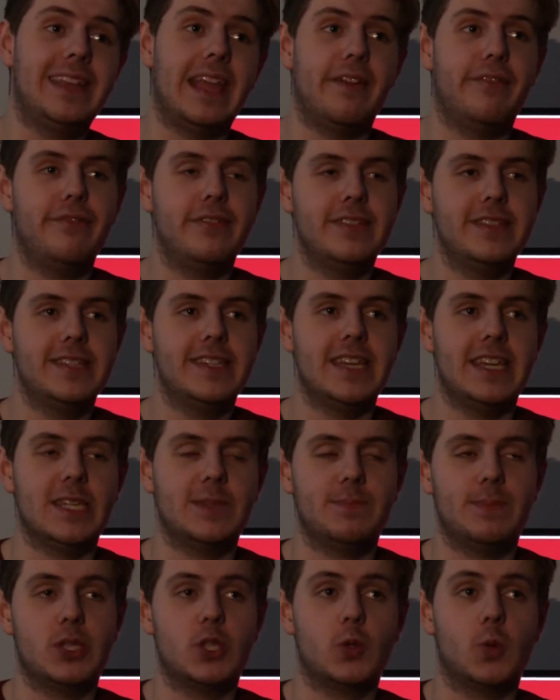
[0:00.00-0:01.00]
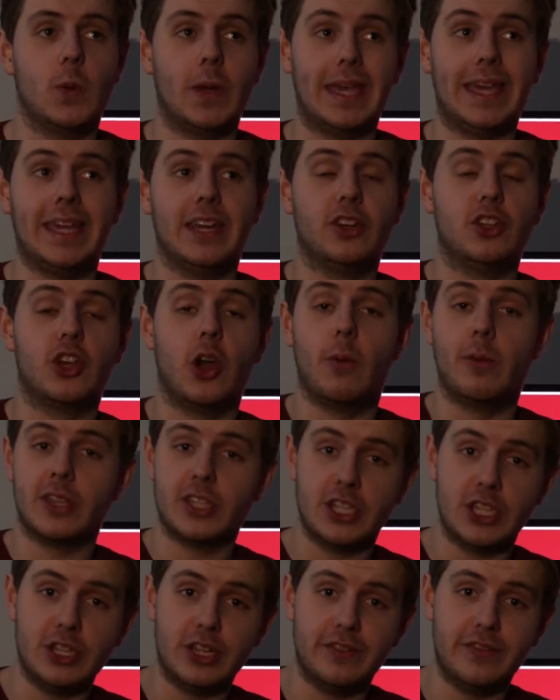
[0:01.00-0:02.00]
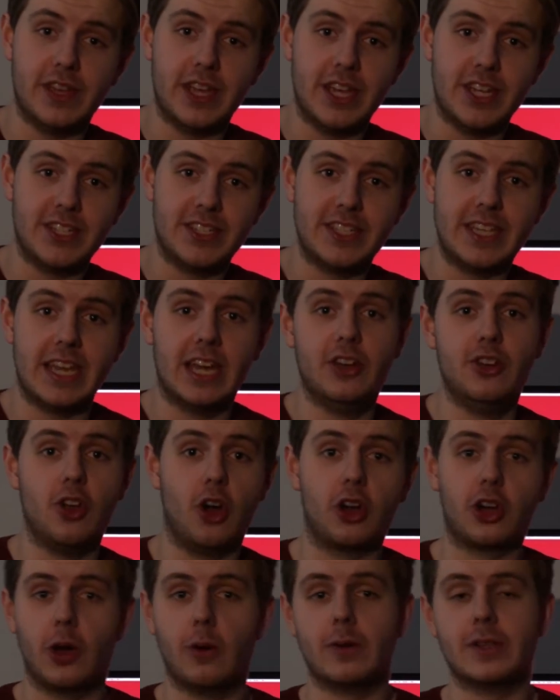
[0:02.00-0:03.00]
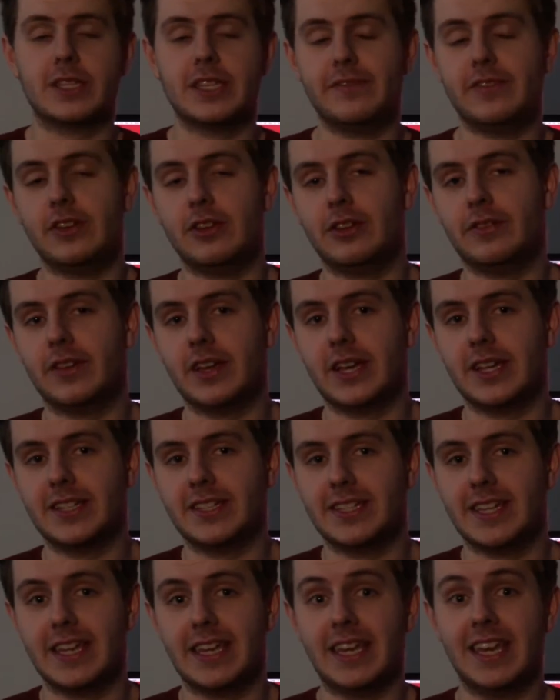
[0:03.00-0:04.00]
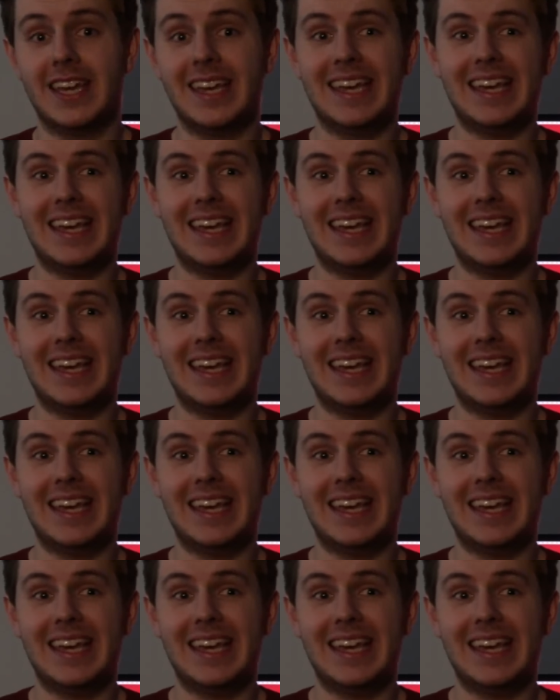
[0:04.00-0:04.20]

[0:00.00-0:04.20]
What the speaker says: differences between going to university and not going to university